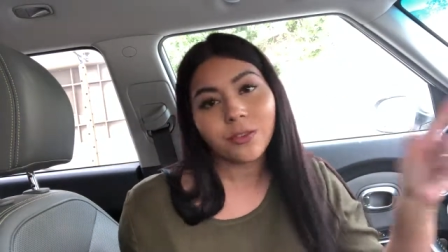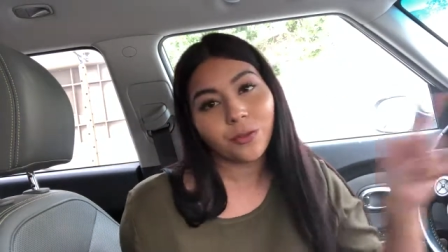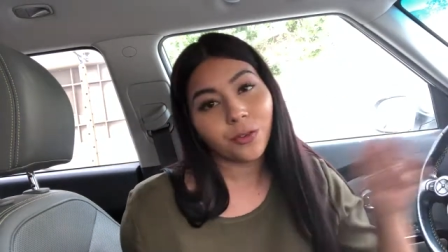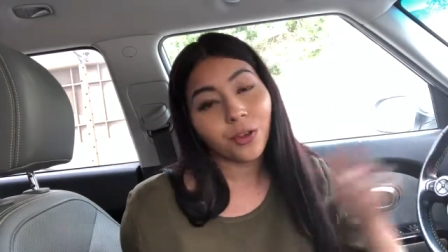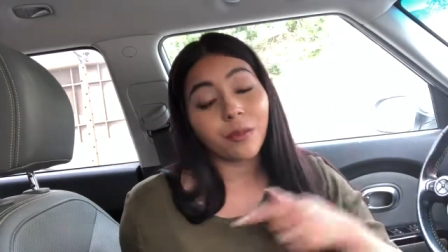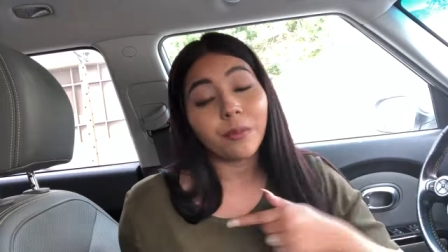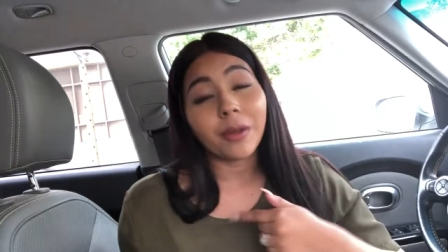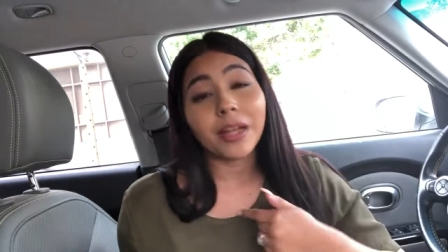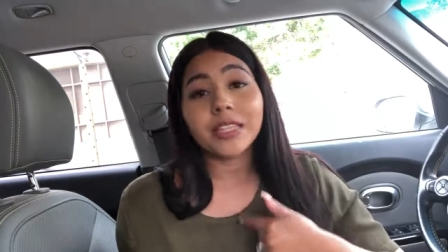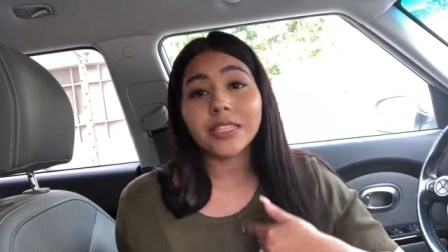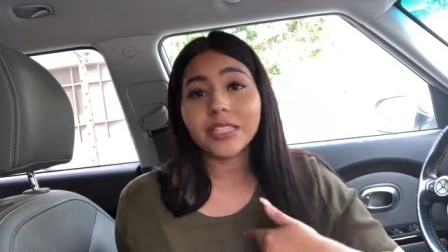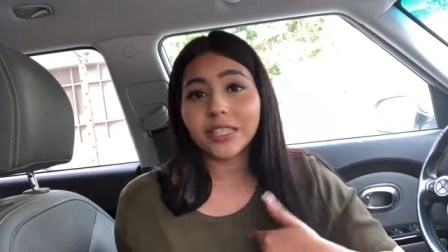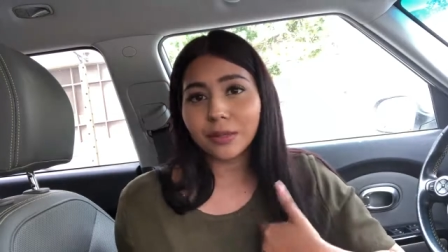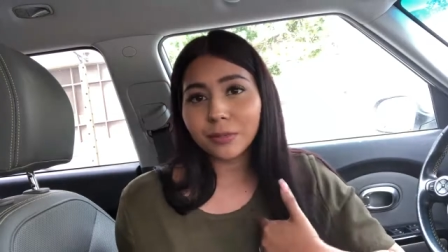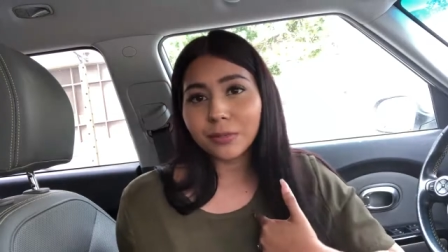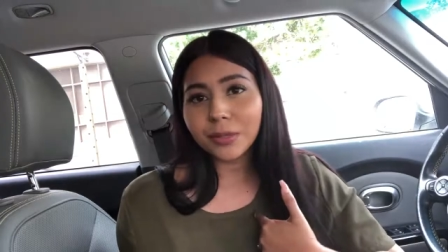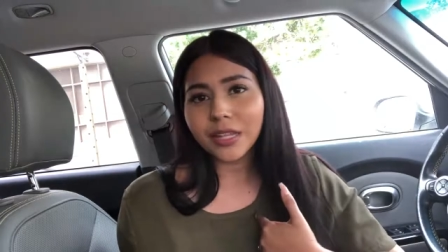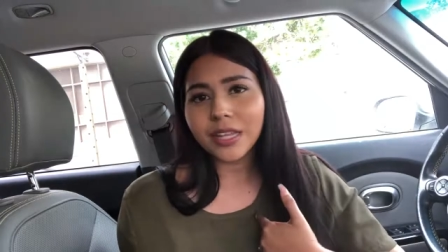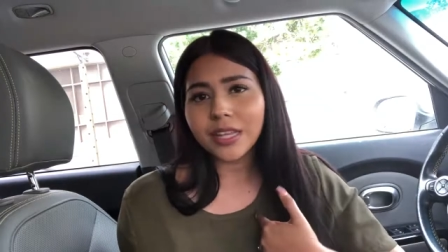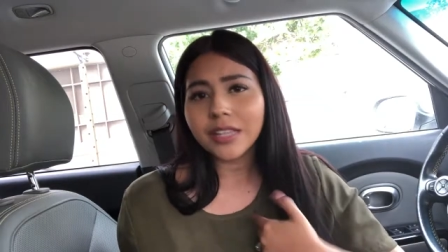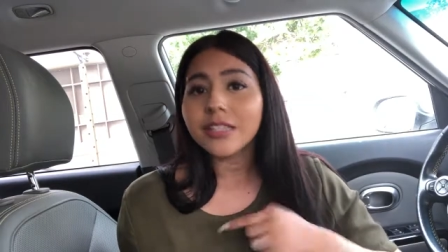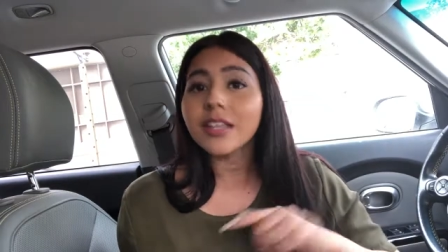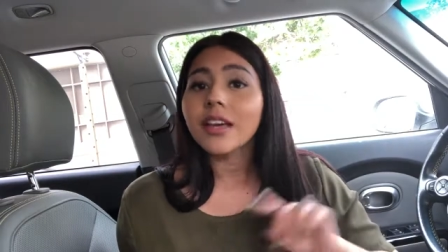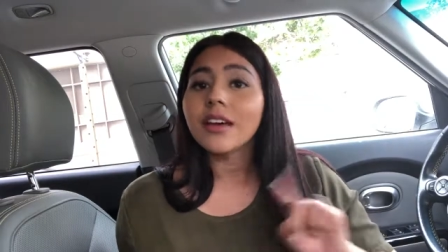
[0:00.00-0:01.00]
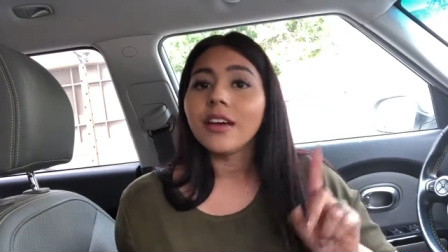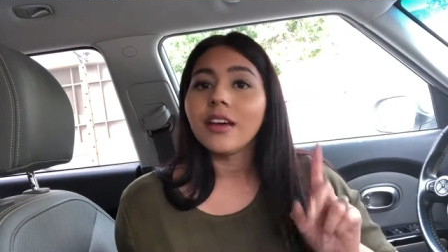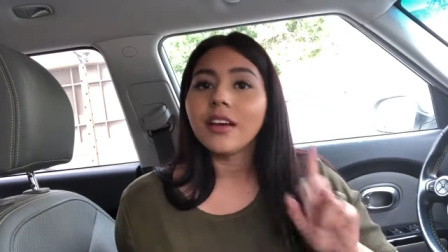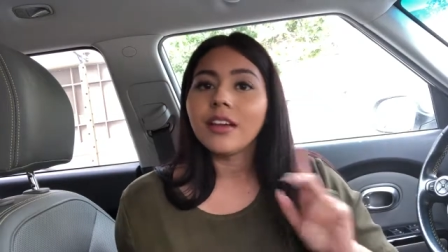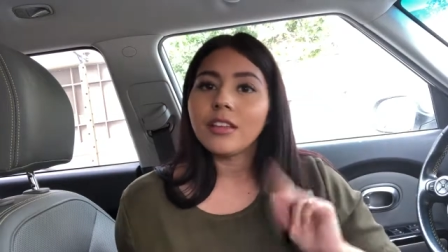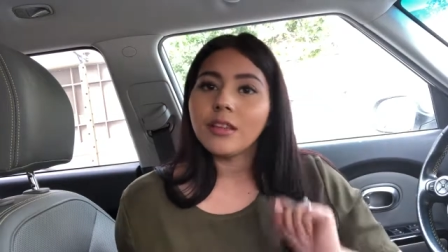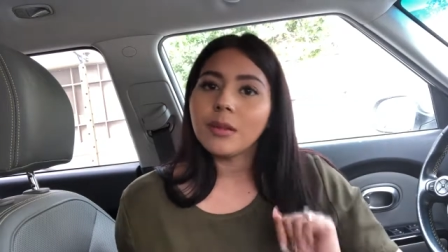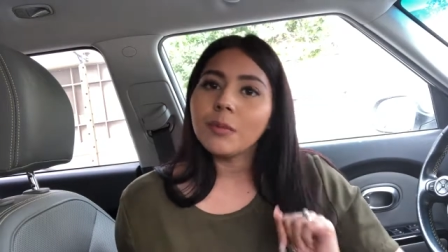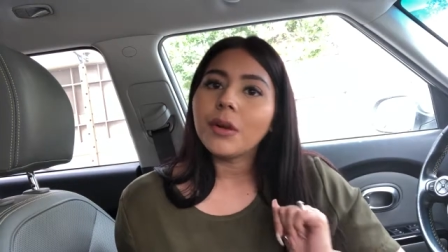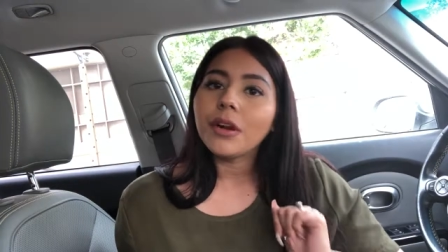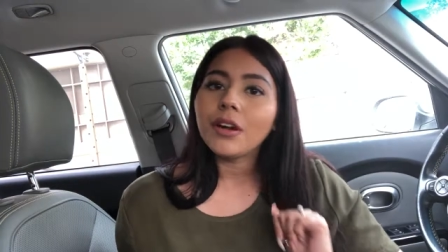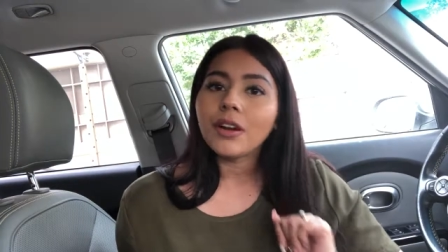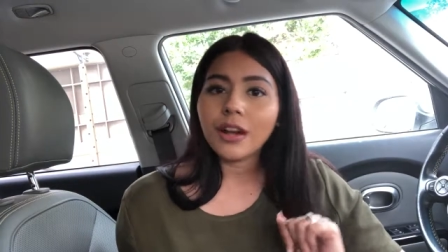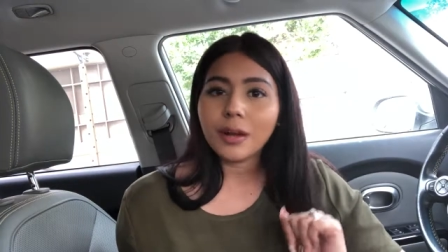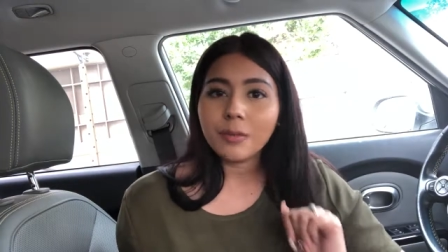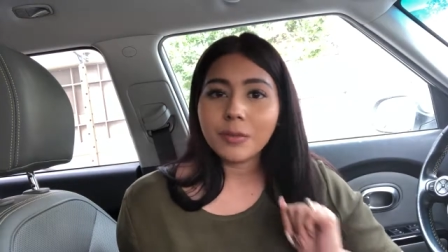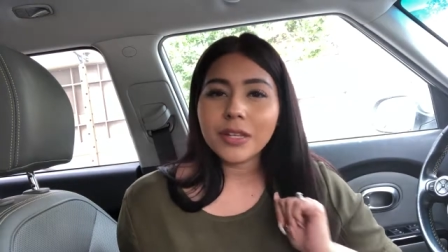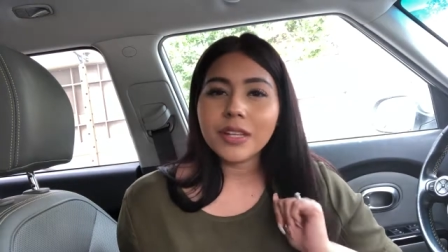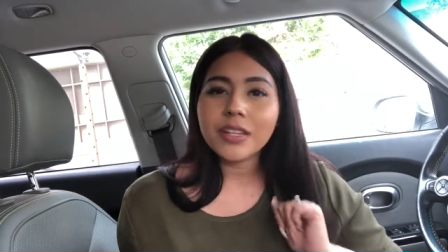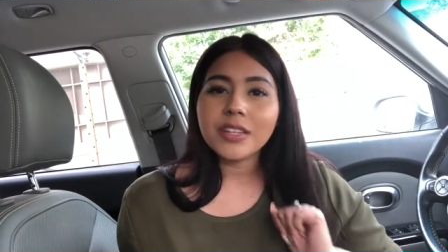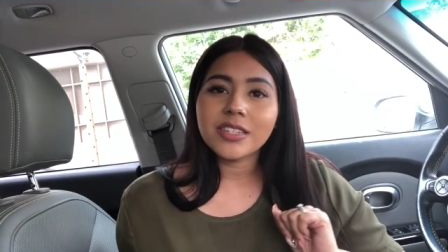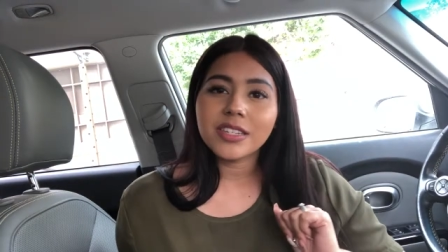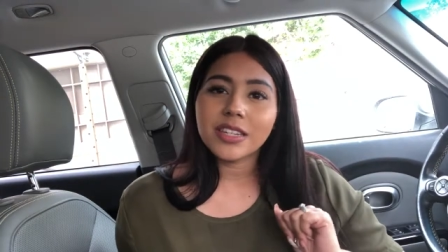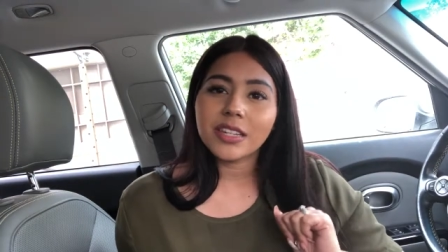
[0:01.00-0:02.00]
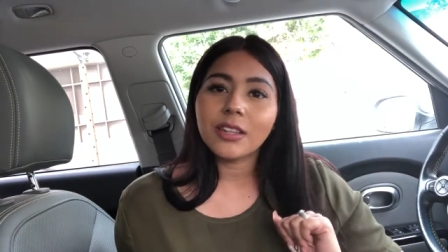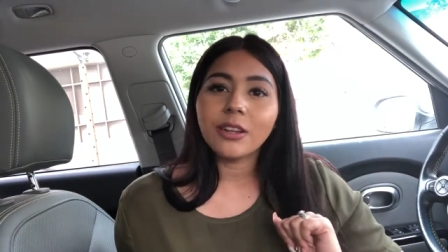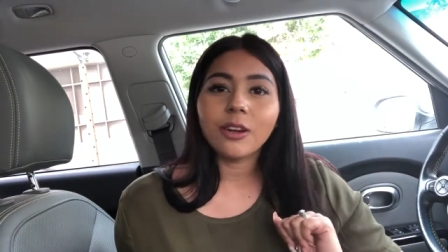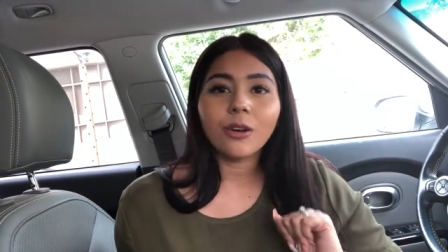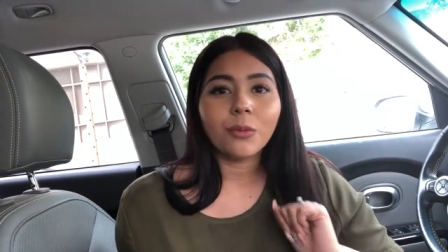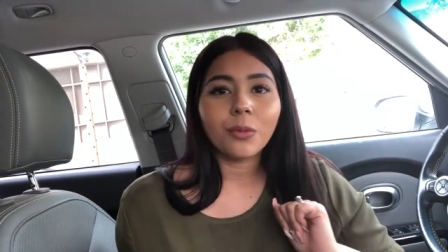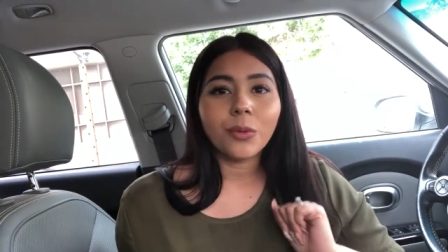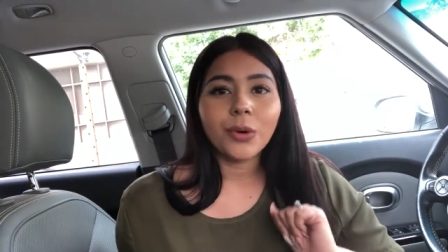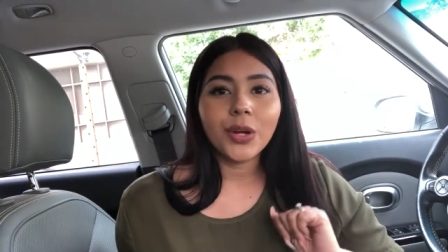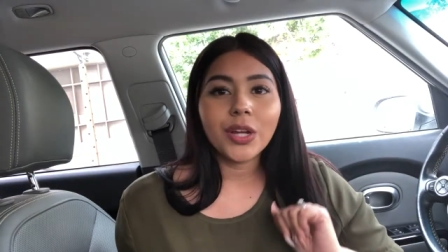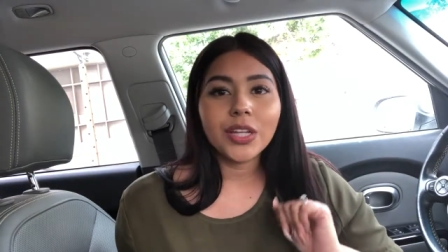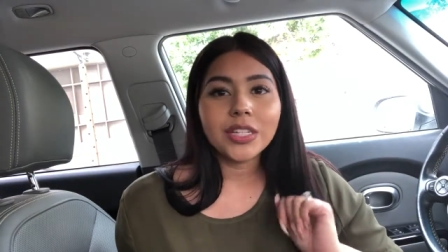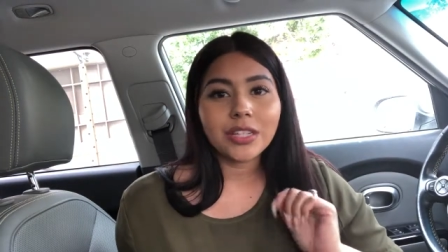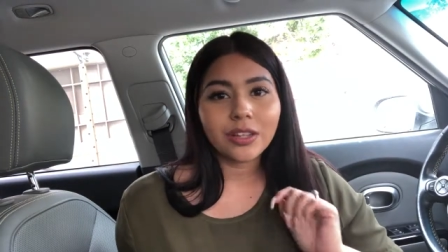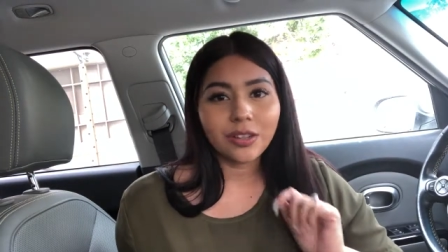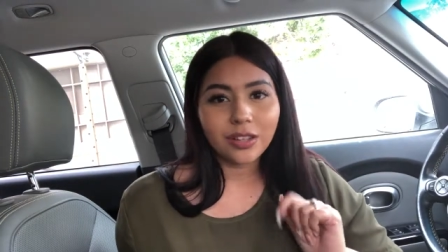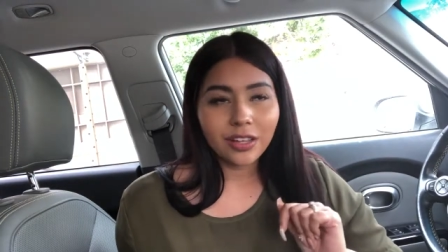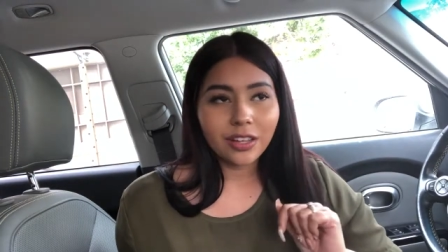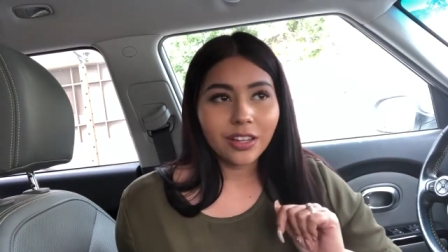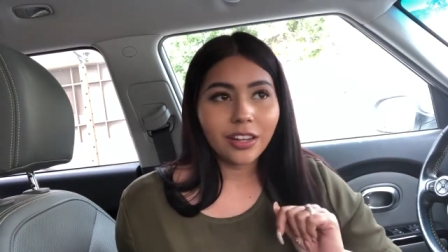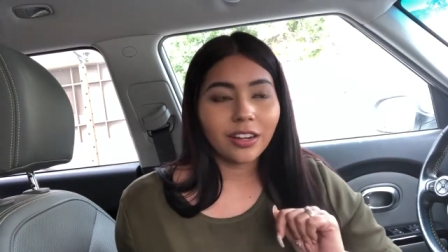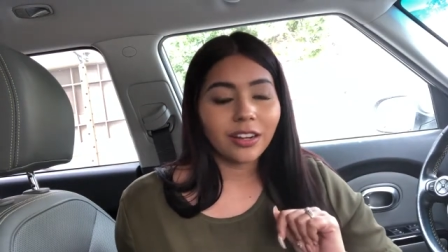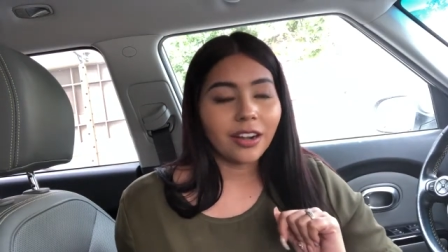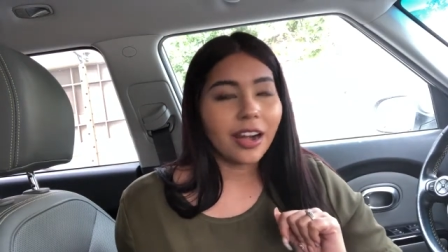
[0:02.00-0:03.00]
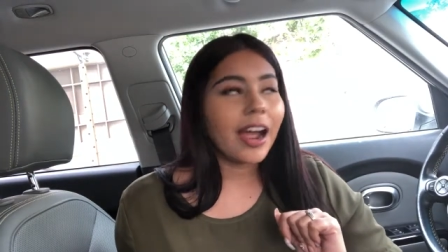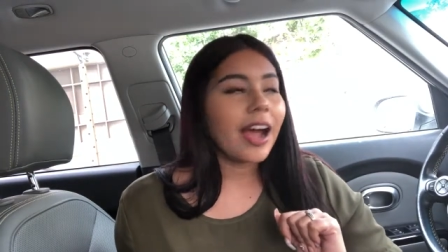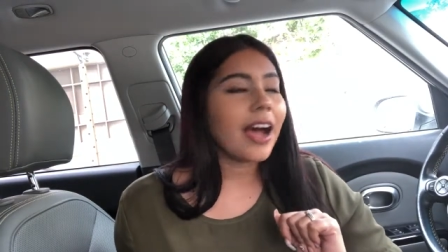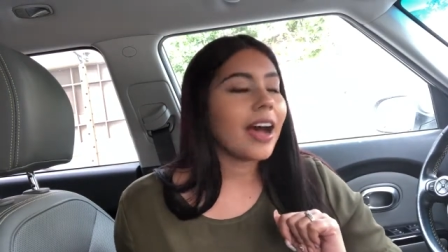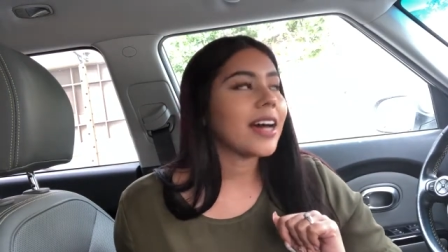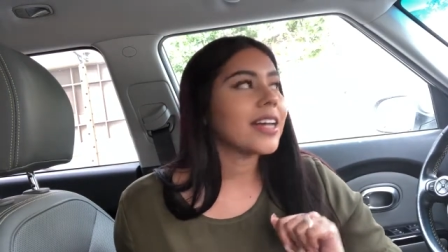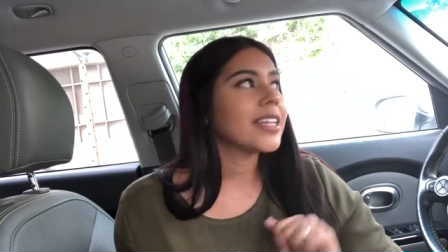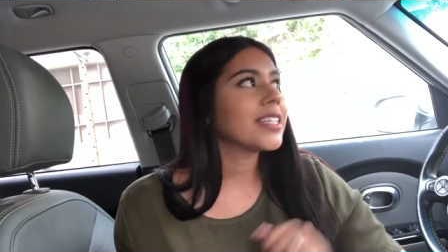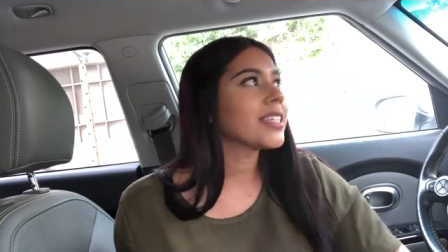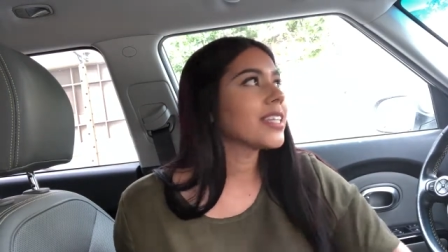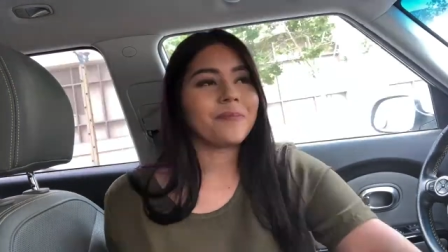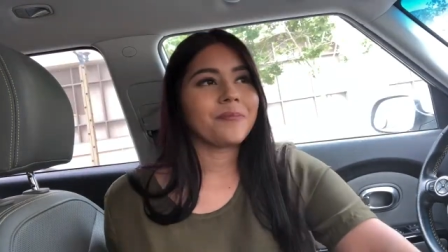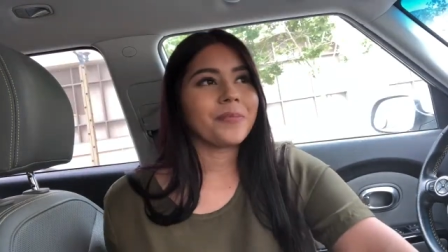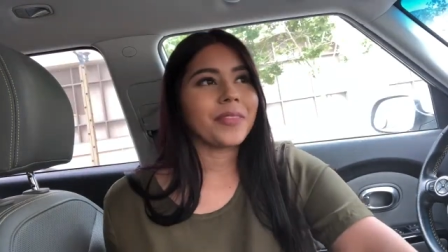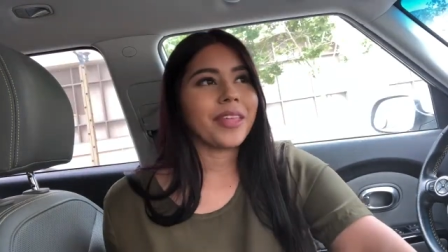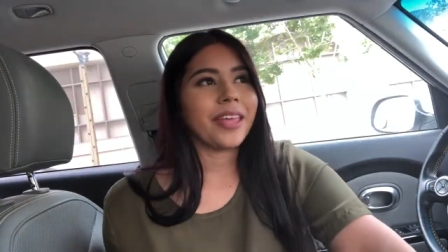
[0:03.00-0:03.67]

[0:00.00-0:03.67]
If you're my siblings, you better not be kissing little boys. I'll kick your ass.